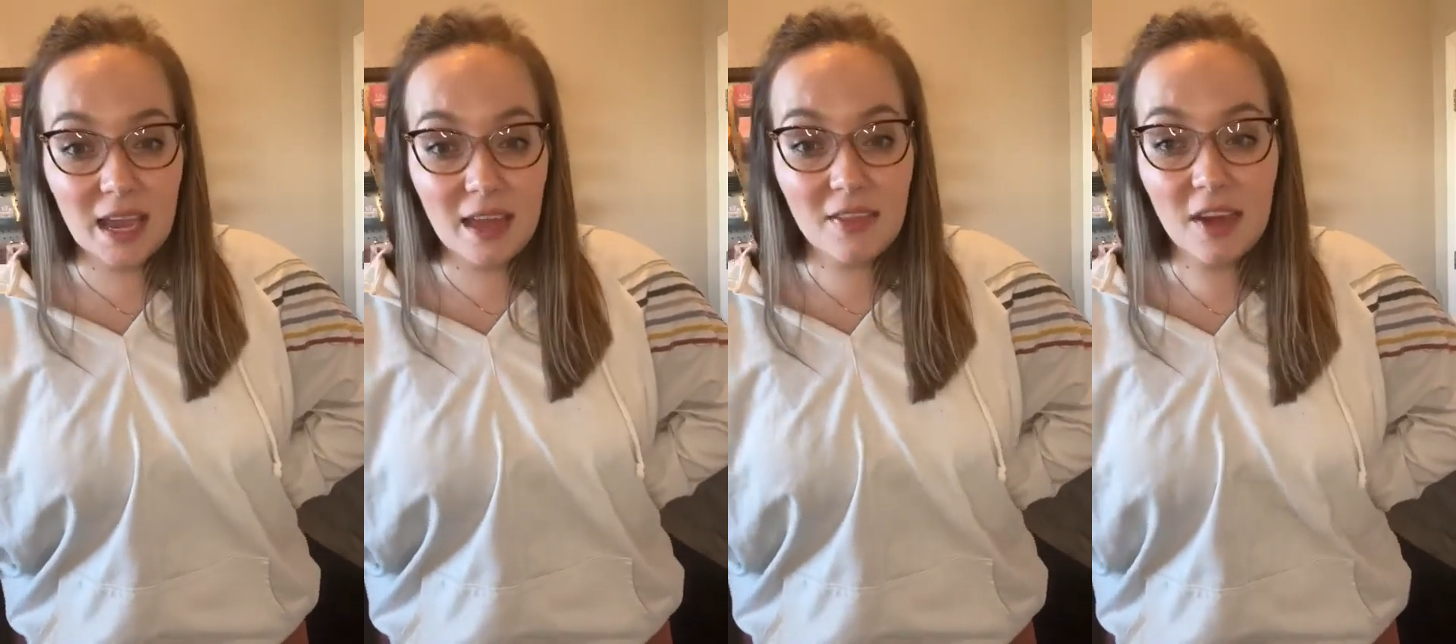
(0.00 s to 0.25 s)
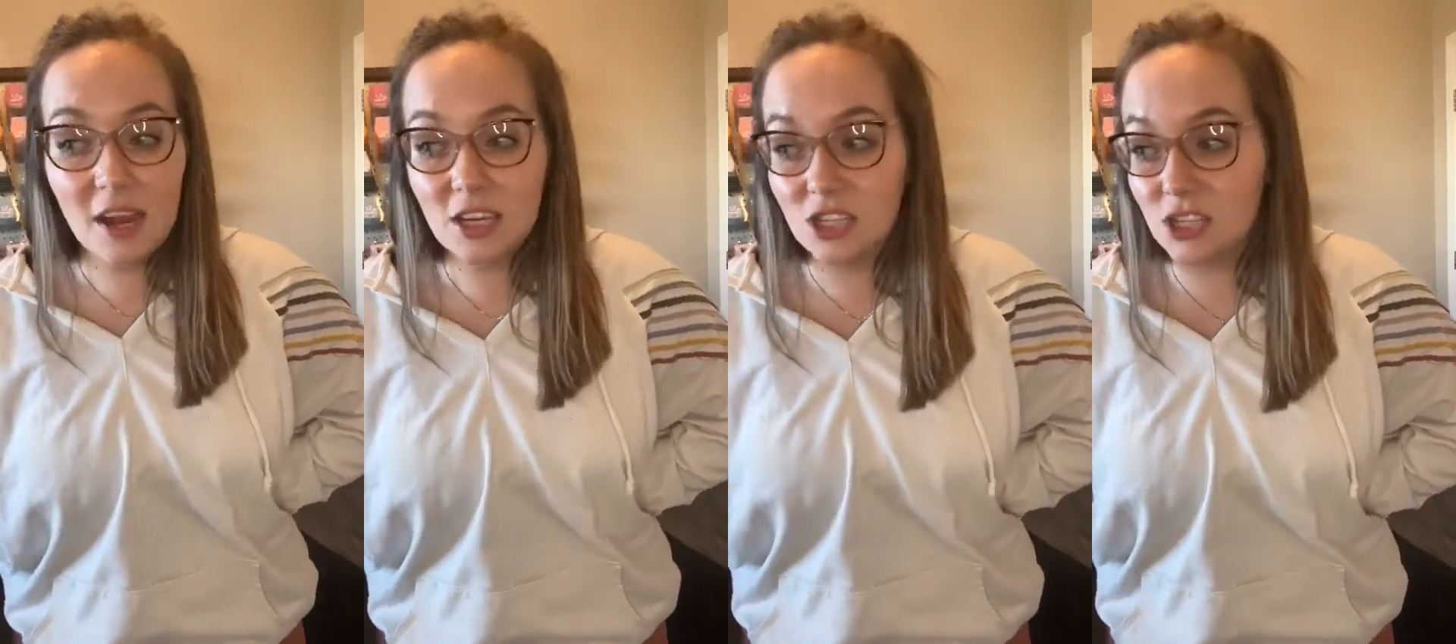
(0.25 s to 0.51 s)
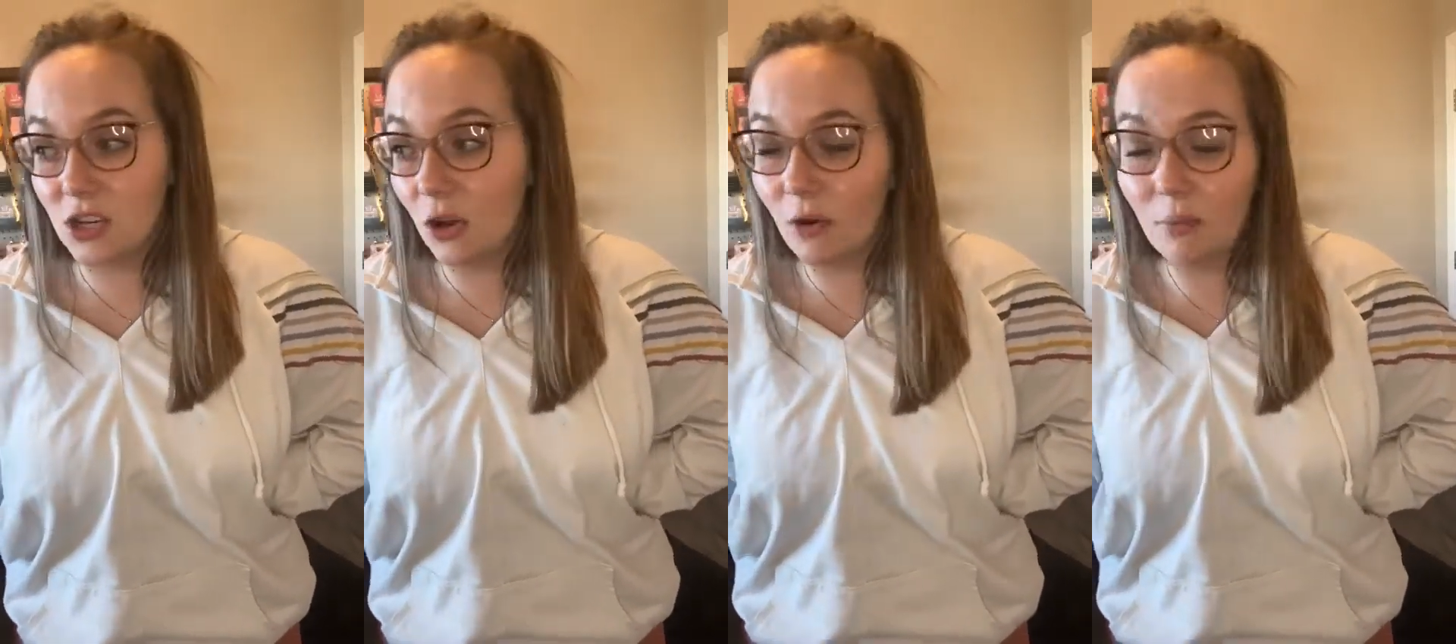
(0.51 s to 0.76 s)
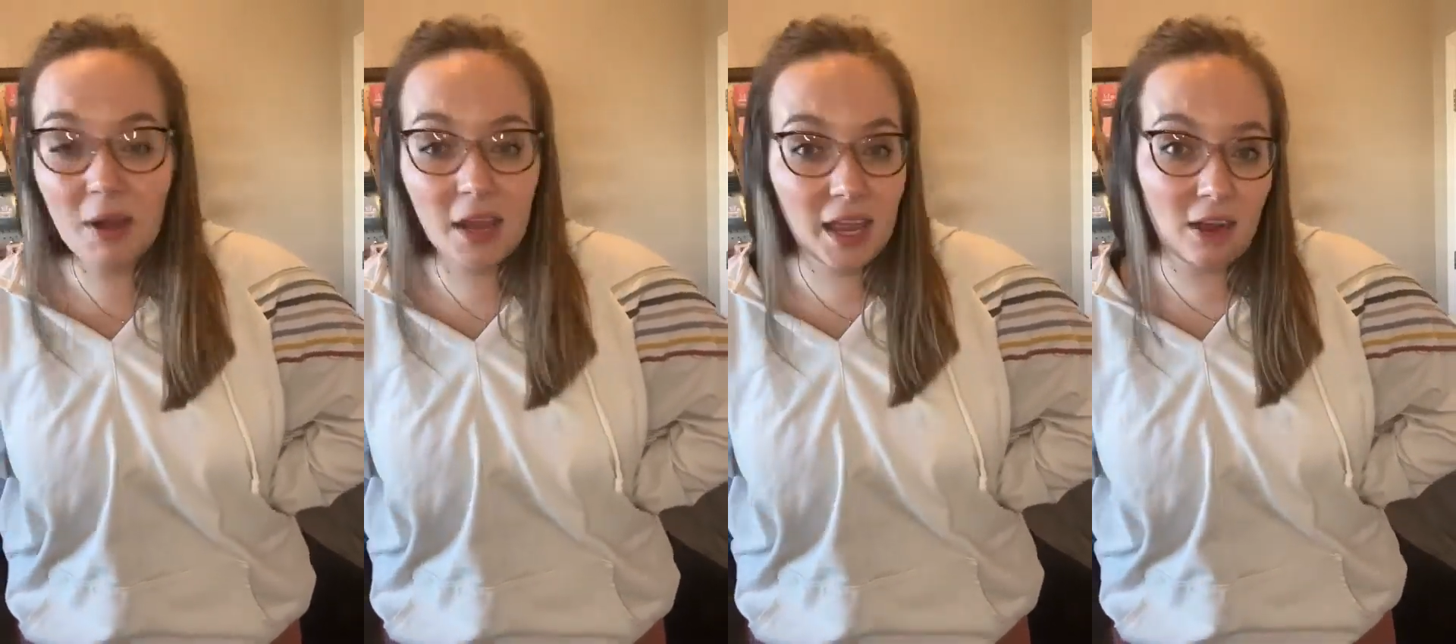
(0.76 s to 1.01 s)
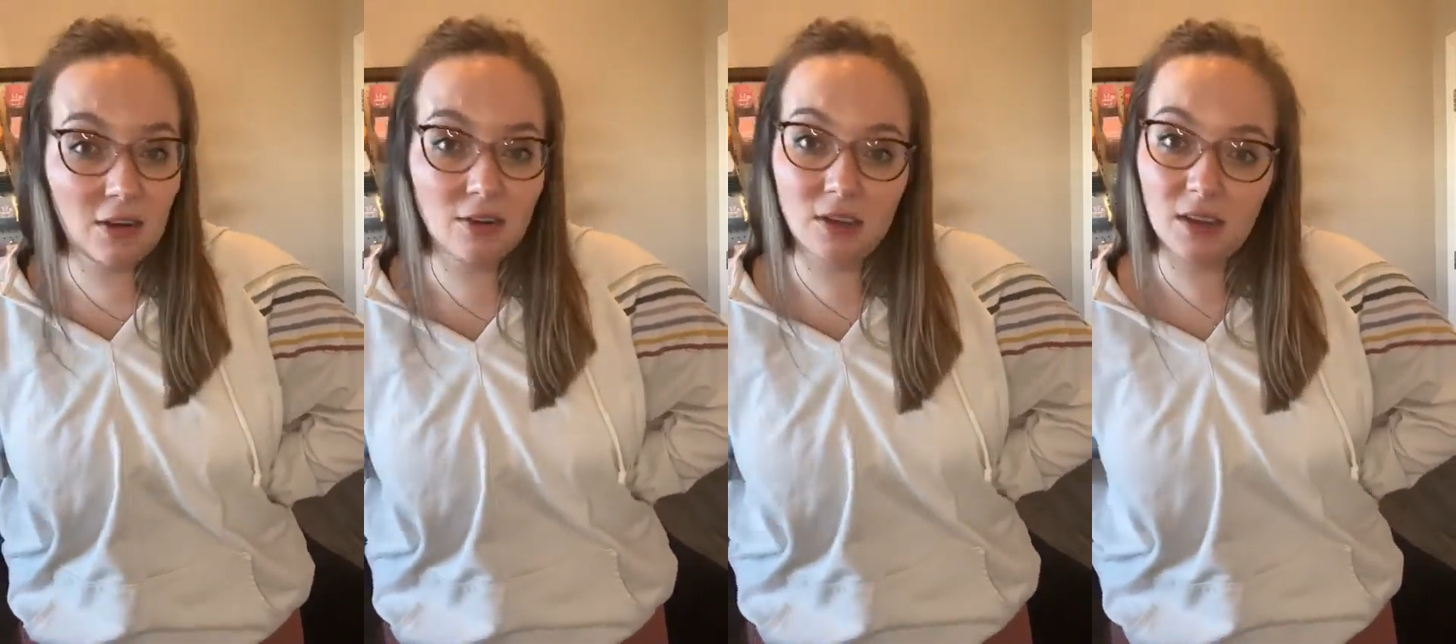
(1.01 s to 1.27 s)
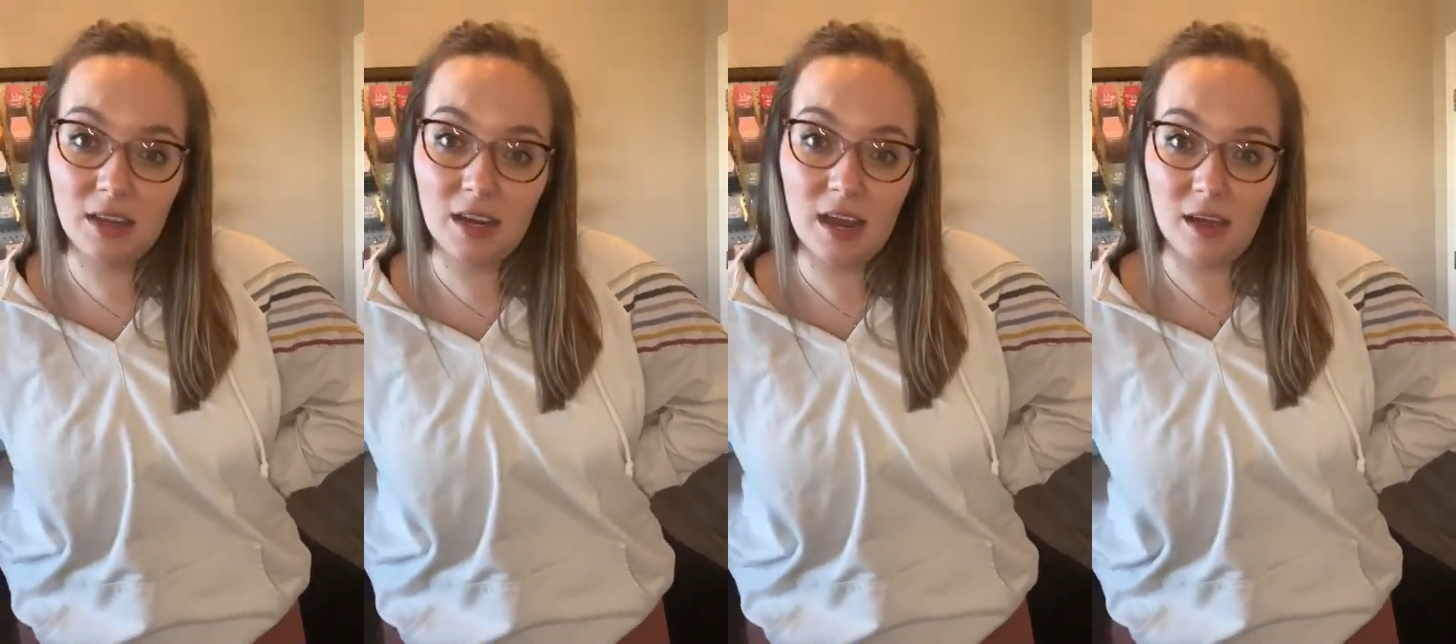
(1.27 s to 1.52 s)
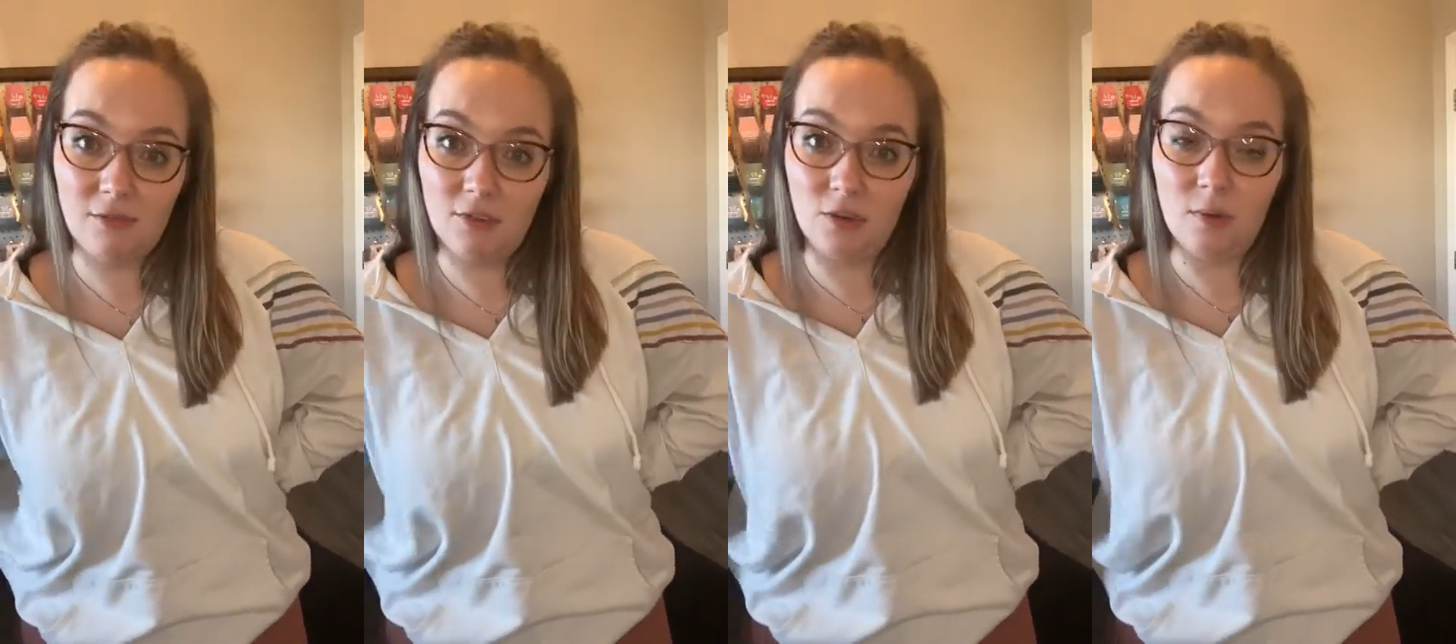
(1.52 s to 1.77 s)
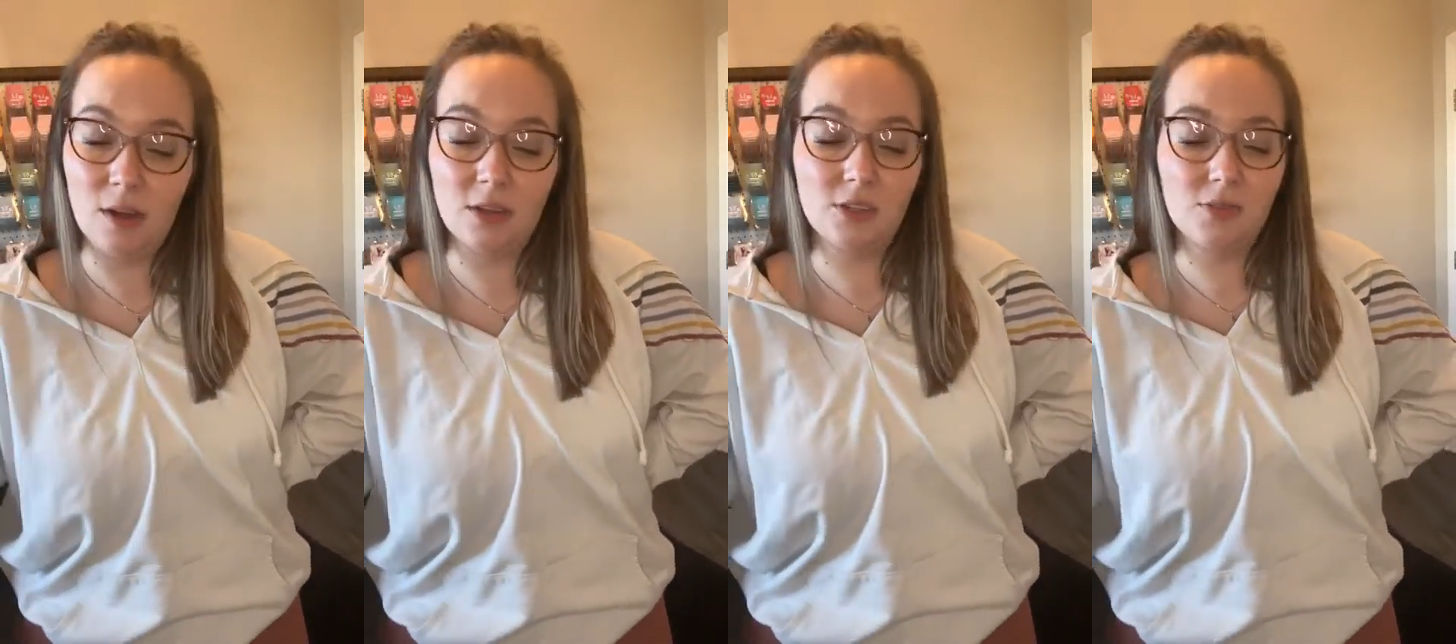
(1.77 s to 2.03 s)
And then I showed my counter clean
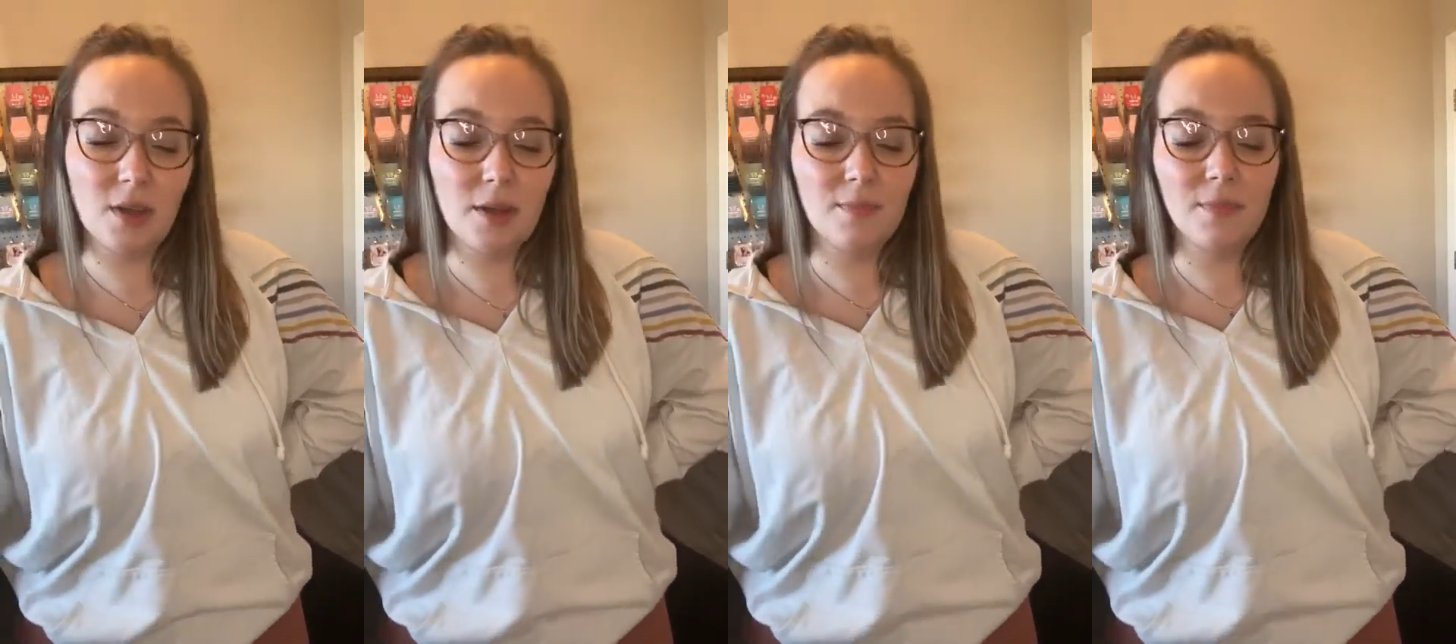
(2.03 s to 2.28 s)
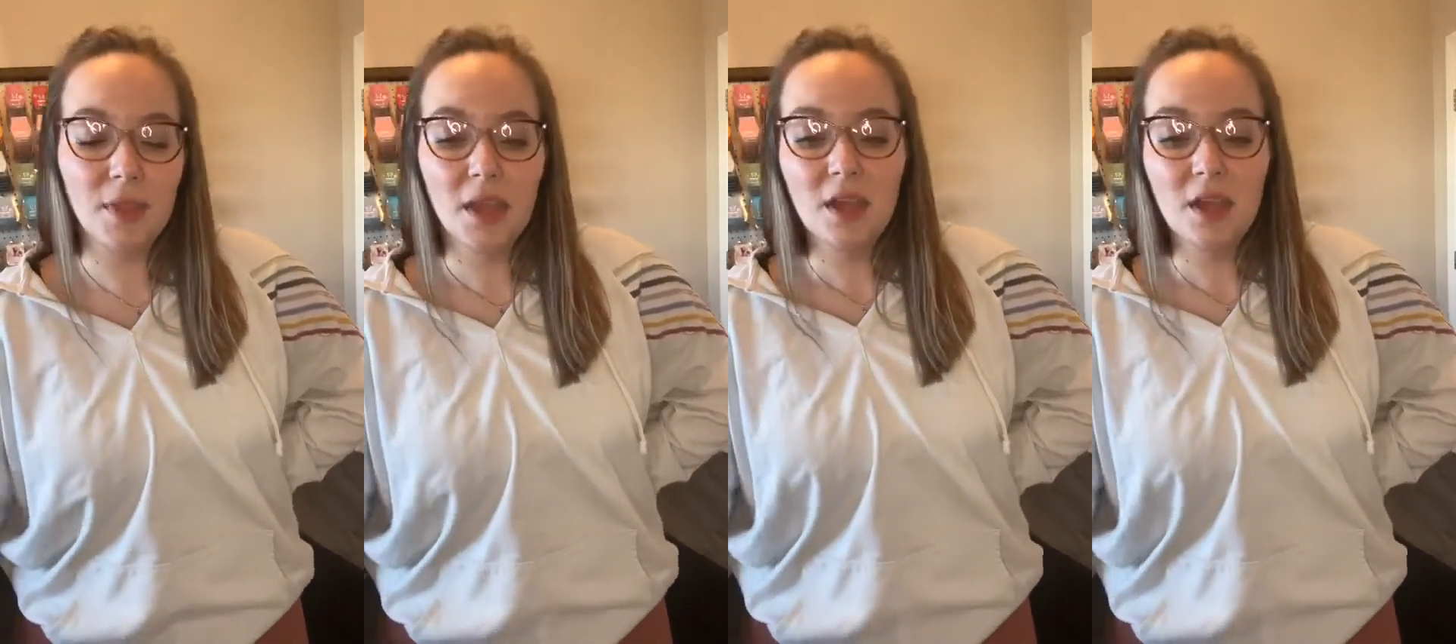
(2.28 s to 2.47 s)
afterwards, right?